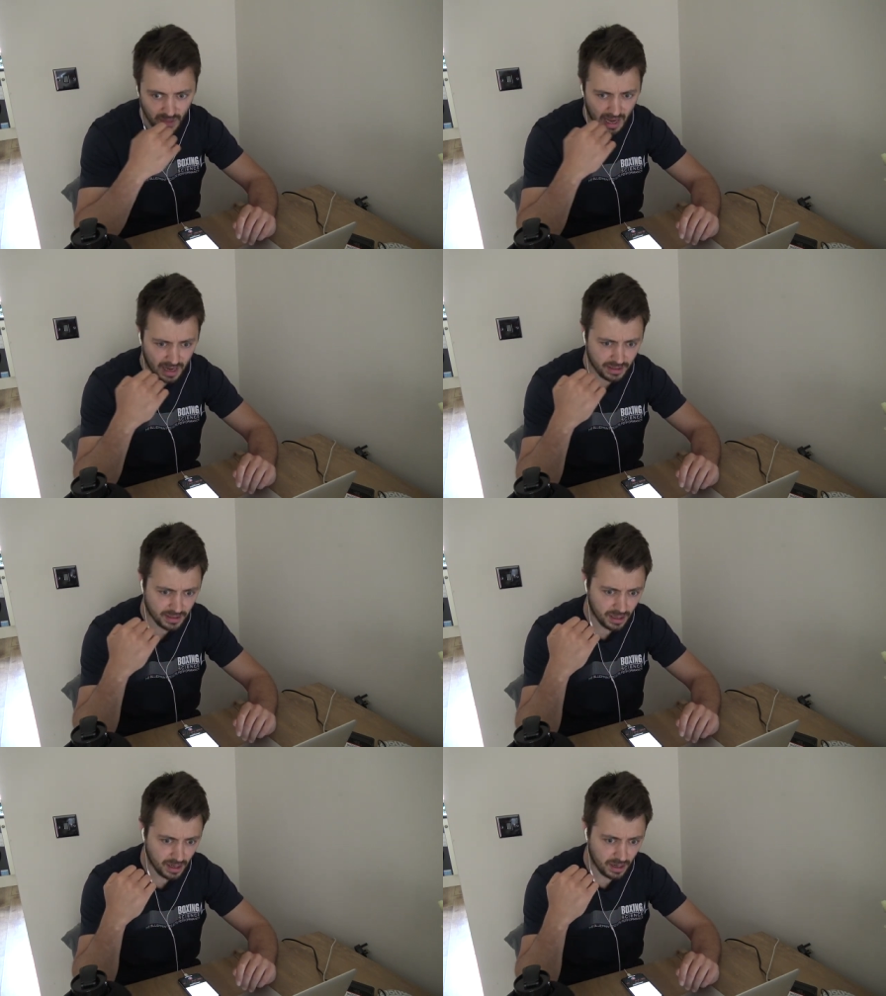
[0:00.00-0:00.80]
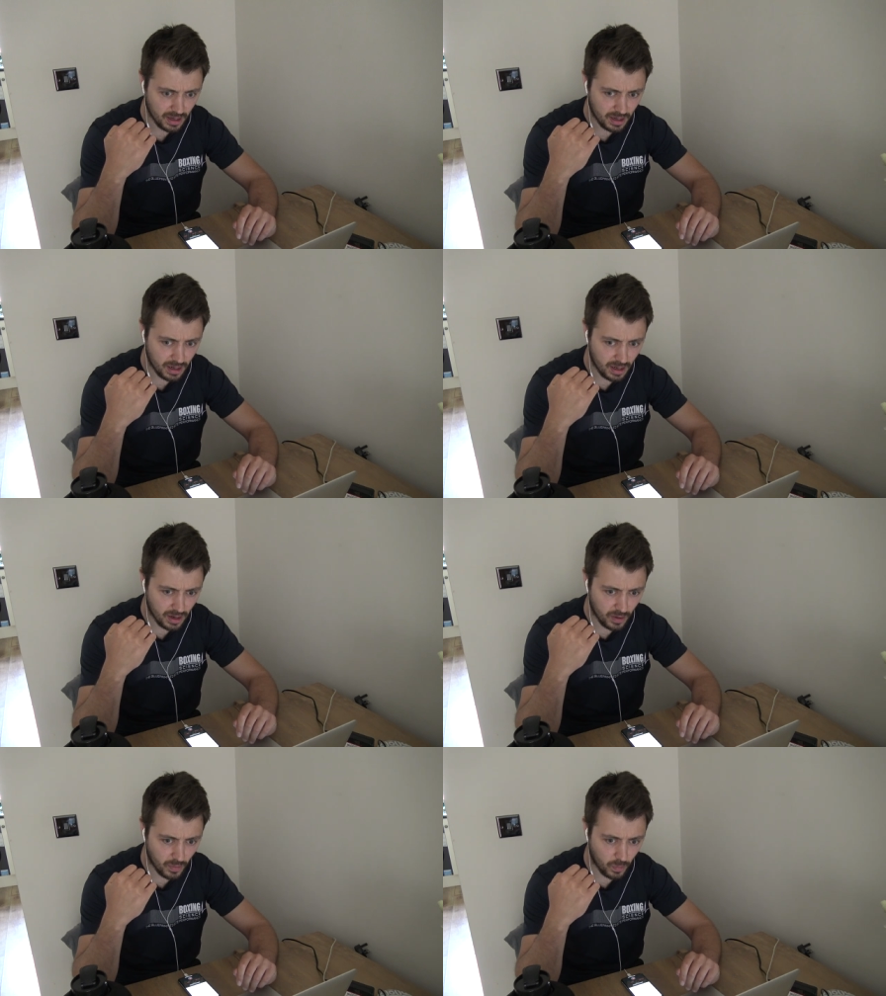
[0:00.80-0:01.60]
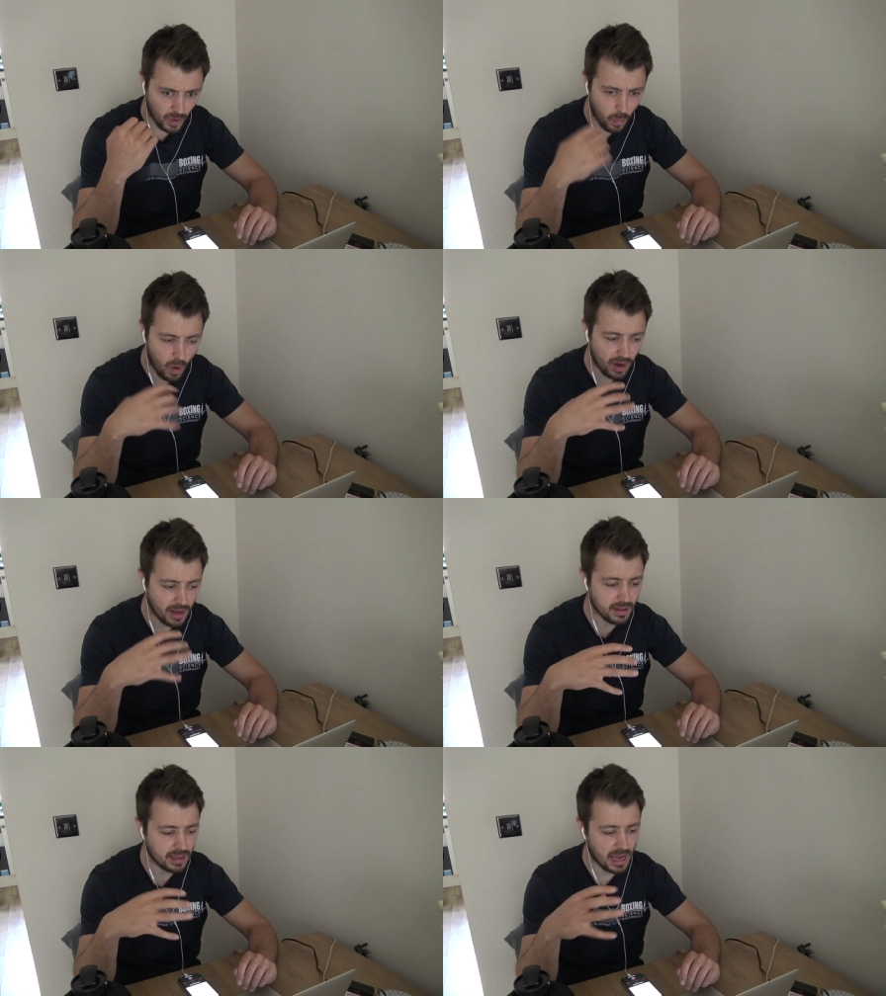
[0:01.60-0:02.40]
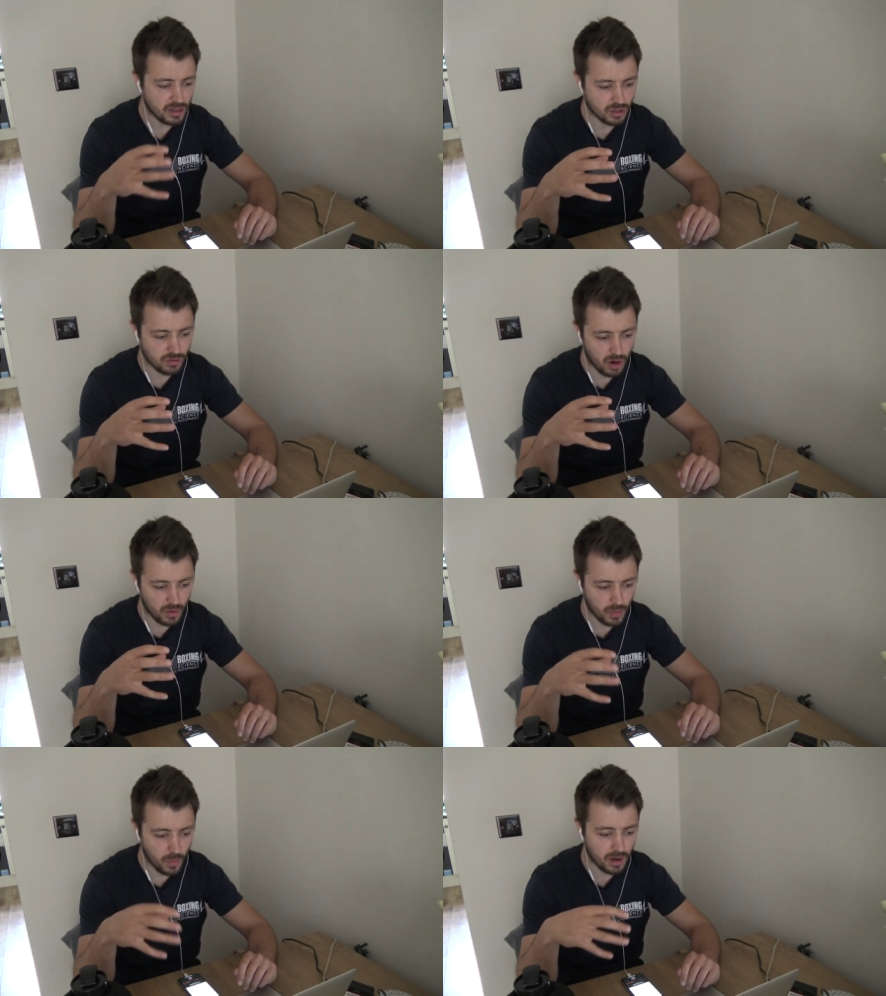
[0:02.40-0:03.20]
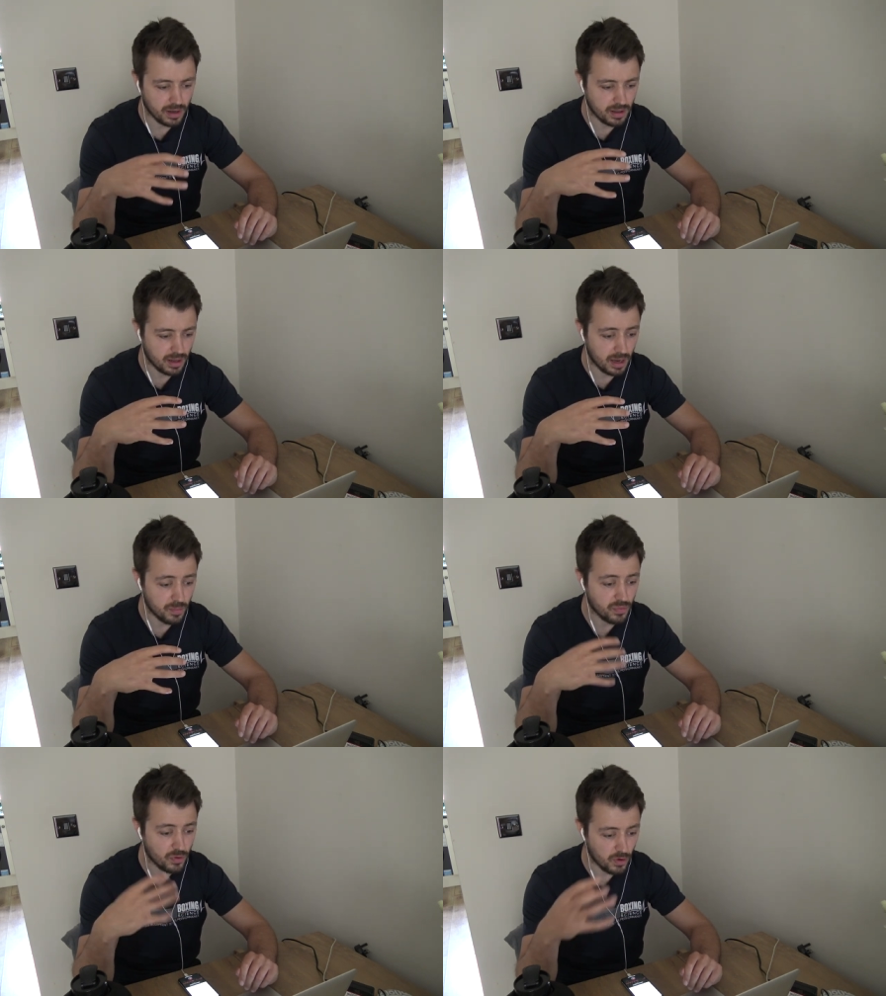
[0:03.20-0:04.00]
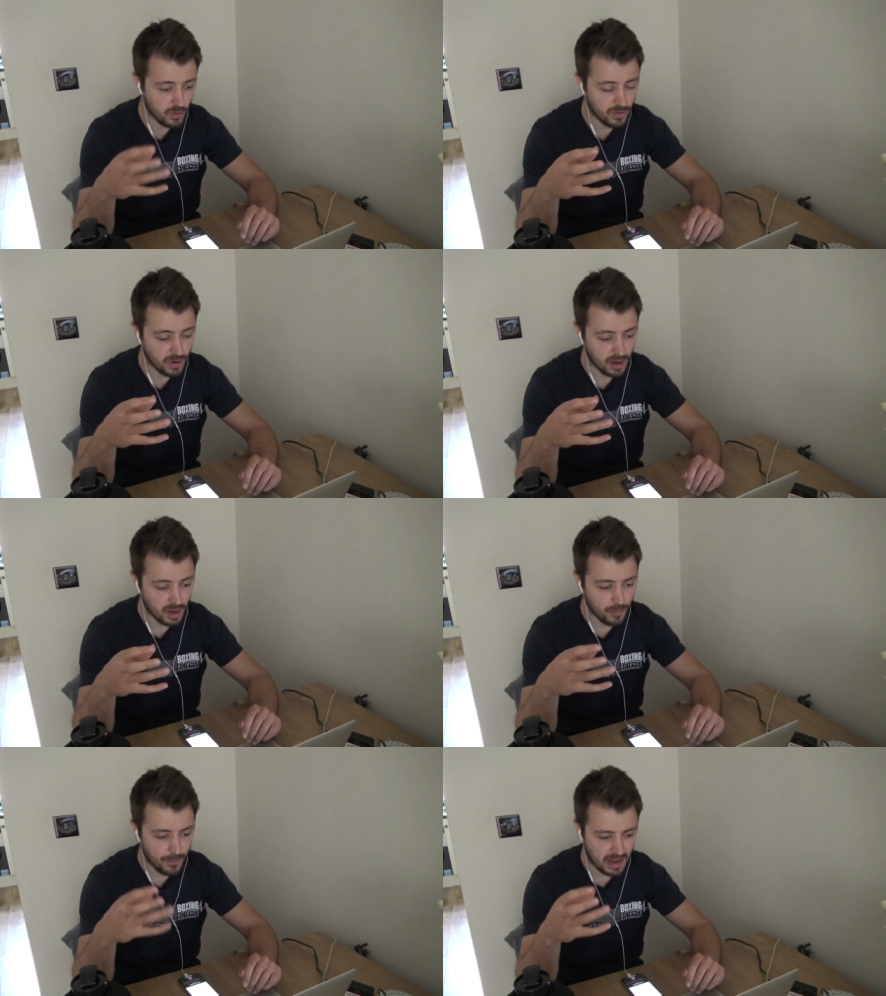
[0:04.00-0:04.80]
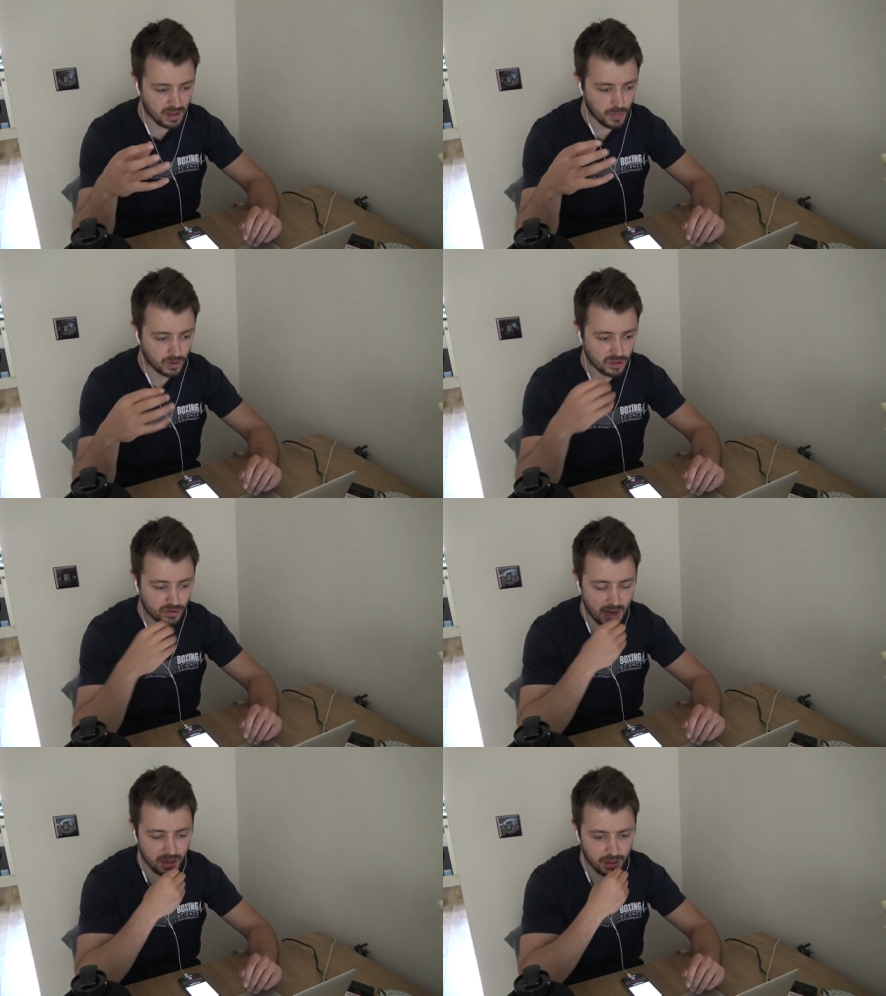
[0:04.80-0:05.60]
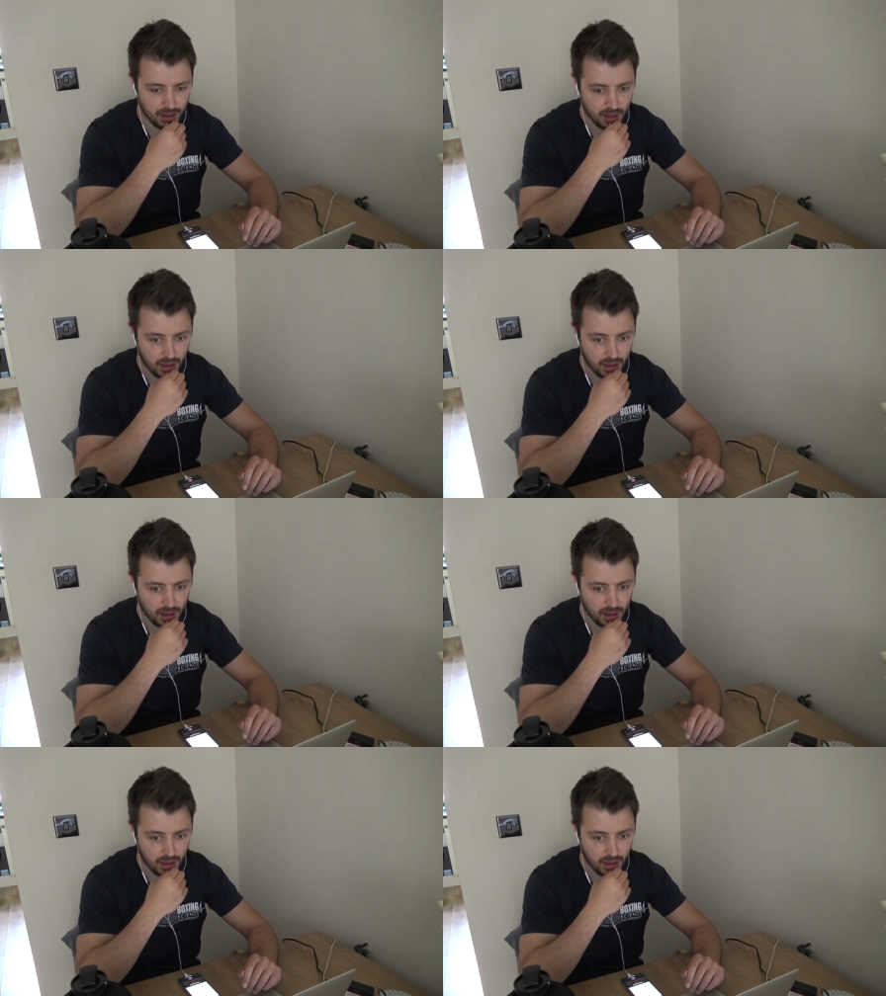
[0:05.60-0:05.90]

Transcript: And we're wanting to get strong, we're wanting to improve maximal strength.